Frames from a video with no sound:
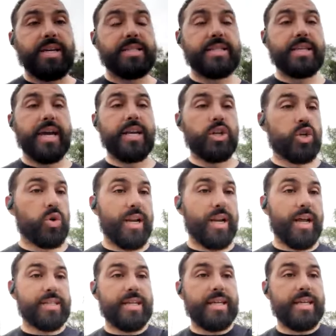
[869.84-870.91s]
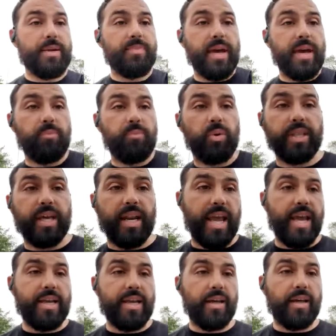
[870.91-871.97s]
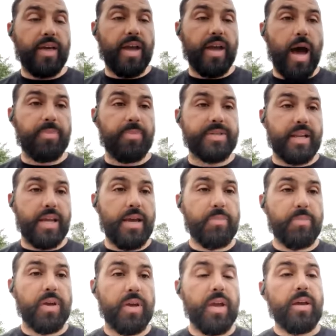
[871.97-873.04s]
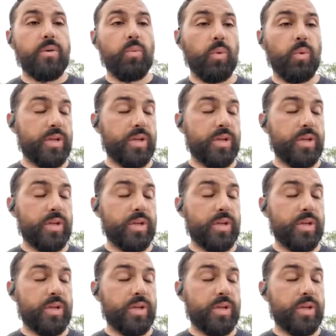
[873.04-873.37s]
tight, try not to put that hand on the opposite hip. Once